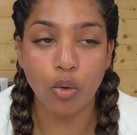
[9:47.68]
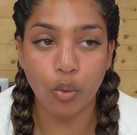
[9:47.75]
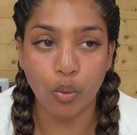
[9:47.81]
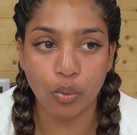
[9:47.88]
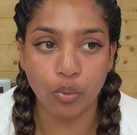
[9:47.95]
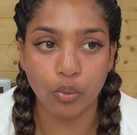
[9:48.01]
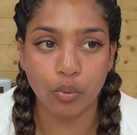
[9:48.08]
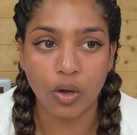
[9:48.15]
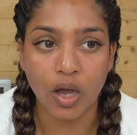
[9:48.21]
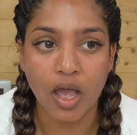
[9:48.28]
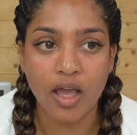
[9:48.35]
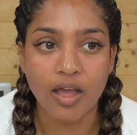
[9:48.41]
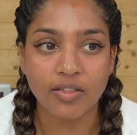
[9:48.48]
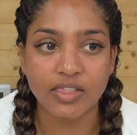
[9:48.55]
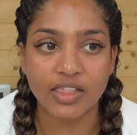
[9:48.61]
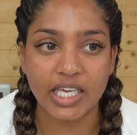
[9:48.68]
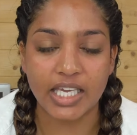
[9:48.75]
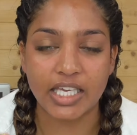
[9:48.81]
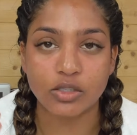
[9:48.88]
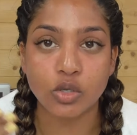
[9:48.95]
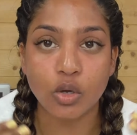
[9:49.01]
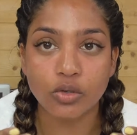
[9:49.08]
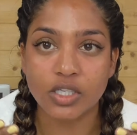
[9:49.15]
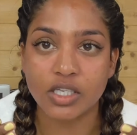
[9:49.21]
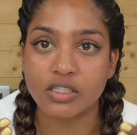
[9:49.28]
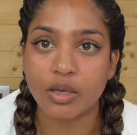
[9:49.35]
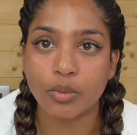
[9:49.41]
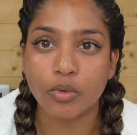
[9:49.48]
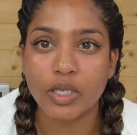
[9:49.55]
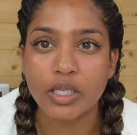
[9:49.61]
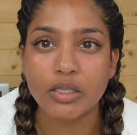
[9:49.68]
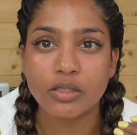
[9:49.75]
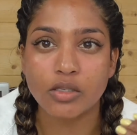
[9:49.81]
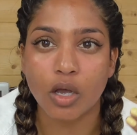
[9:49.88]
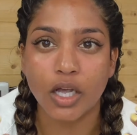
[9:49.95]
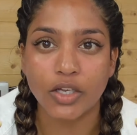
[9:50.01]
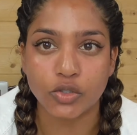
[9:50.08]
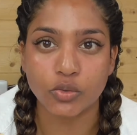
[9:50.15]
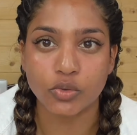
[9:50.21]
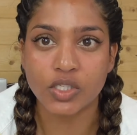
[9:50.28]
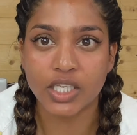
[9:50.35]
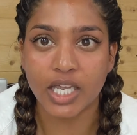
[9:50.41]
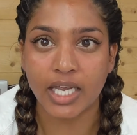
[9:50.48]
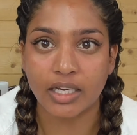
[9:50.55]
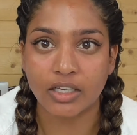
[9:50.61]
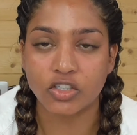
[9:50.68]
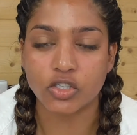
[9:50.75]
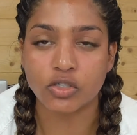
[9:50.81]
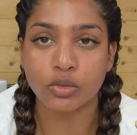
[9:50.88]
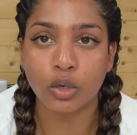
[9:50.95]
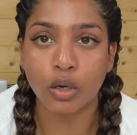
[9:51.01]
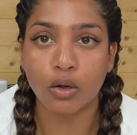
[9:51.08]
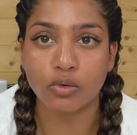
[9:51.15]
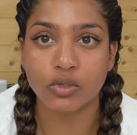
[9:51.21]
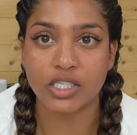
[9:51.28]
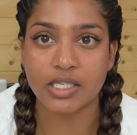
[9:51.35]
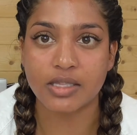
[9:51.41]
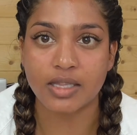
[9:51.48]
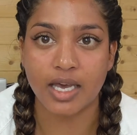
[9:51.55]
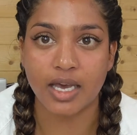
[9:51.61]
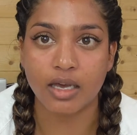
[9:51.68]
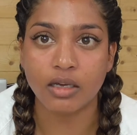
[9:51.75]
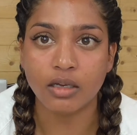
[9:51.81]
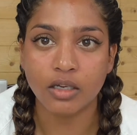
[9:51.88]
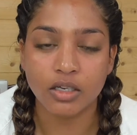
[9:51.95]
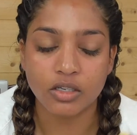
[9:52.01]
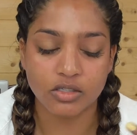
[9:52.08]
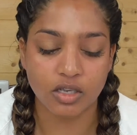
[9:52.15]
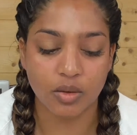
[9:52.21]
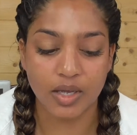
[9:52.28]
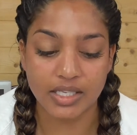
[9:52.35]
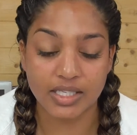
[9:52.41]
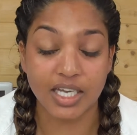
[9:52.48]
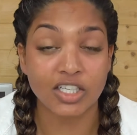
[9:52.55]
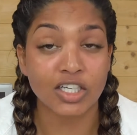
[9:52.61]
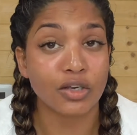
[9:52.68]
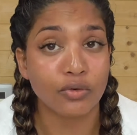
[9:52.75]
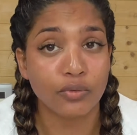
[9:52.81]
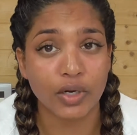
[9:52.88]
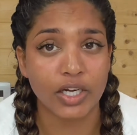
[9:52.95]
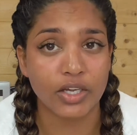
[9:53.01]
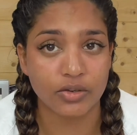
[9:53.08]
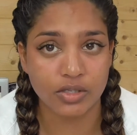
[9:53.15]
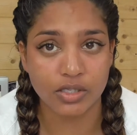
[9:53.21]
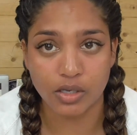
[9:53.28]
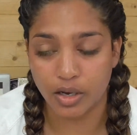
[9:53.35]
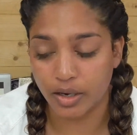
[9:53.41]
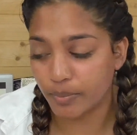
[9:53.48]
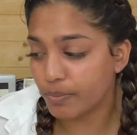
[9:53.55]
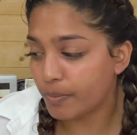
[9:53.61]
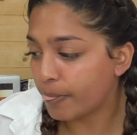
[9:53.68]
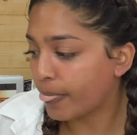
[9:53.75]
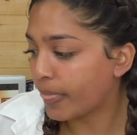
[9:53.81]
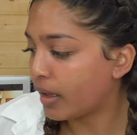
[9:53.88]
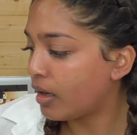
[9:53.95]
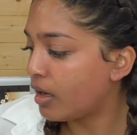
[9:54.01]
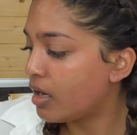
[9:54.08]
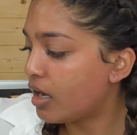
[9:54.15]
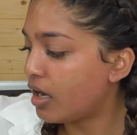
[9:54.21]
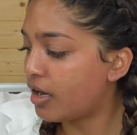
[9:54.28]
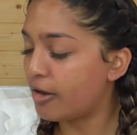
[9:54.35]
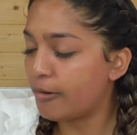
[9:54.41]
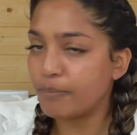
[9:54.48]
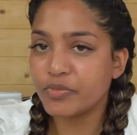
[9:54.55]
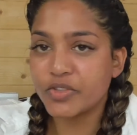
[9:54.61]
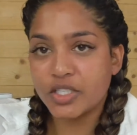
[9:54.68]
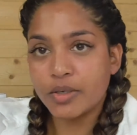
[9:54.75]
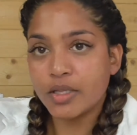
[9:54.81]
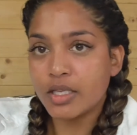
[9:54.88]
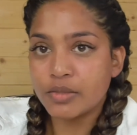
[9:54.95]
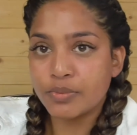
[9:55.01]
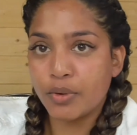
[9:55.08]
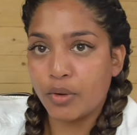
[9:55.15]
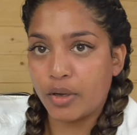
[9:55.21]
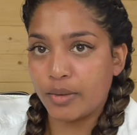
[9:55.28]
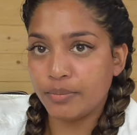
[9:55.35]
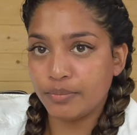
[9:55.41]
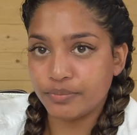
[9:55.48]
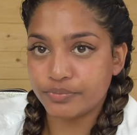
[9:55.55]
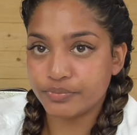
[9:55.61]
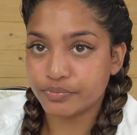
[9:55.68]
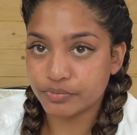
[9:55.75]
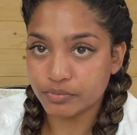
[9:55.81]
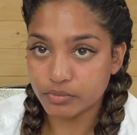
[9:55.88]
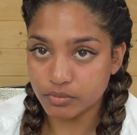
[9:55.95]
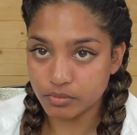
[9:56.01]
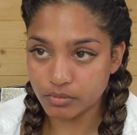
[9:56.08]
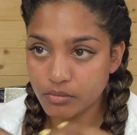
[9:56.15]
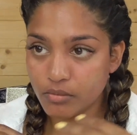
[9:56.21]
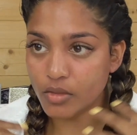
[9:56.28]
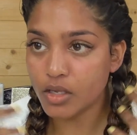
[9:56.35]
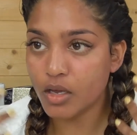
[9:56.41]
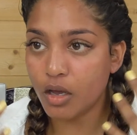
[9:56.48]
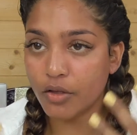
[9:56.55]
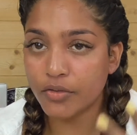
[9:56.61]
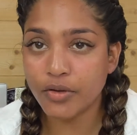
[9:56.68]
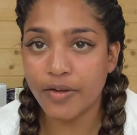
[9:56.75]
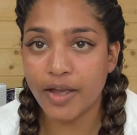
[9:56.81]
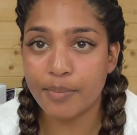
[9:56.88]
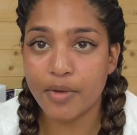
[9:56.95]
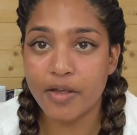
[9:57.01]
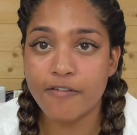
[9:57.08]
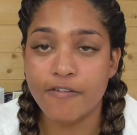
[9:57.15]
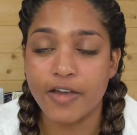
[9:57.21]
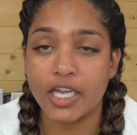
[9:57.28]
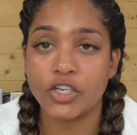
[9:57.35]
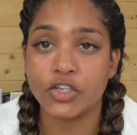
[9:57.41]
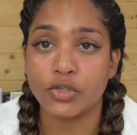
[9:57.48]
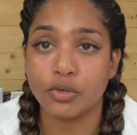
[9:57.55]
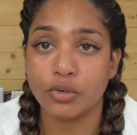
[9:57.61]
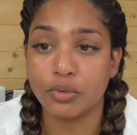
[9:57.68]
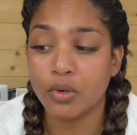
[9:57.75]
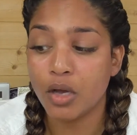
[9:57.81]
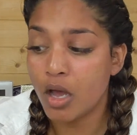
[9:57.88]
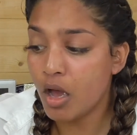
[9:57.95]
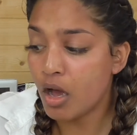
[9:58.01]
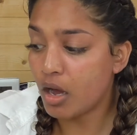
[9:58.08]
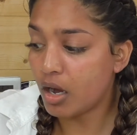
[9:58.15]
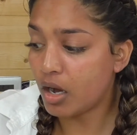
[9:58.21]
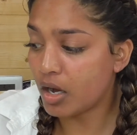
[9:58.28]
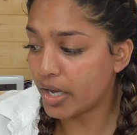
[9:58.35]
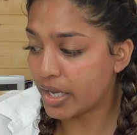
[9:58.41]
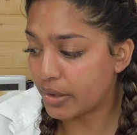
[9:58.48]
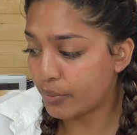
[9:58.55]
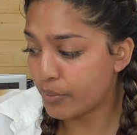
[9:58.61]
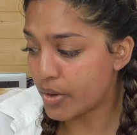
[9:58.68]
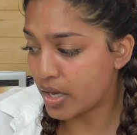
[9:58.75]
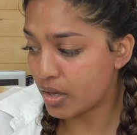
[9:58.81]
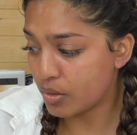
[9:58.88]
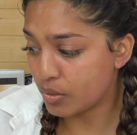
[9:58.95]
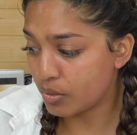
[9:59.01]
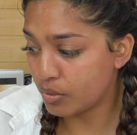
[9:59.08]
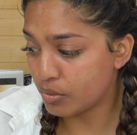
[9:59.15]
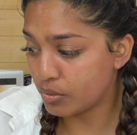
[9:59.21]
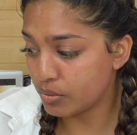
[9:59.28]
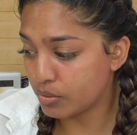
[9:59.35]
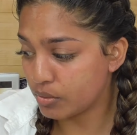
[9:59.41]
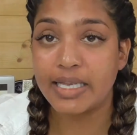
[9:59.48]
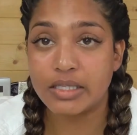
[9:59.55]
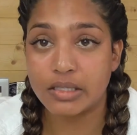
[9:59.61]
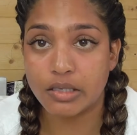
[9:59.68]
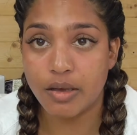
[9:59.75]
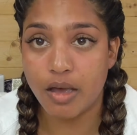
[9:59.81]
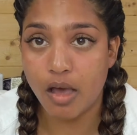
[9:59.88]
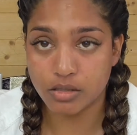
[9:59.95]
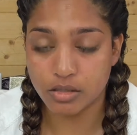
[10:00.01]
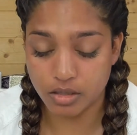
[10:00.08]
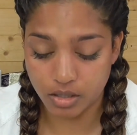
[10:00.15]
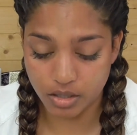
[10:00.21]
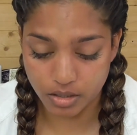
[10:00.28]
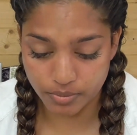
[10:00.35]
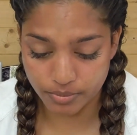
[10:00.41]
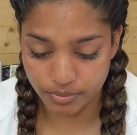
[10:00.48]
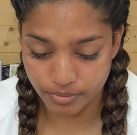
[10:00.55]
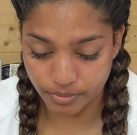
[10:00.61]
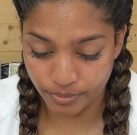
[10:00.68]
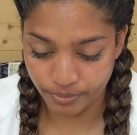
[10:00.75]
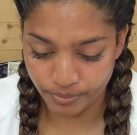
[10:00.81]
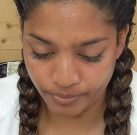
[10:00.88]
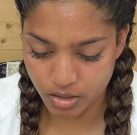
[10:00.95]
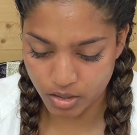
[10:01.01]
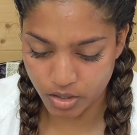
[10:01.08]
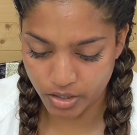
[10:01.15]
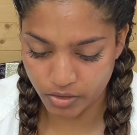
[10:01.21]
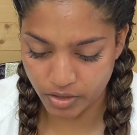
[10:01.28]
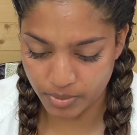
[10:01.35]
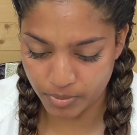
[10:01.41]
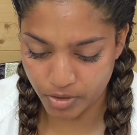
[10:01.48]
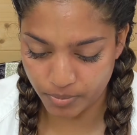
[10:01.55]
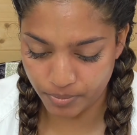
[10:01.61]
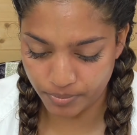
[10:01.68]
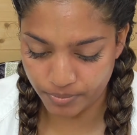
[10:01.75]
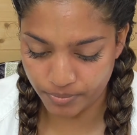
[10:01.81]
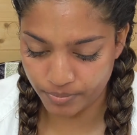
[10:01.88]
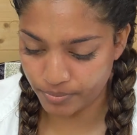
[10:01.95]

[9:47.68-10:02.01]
all the toxins that were inside your skin and just clogged in there. So it's actually a really good sign. So at this point, after I have my facial, I will place some eye cream on.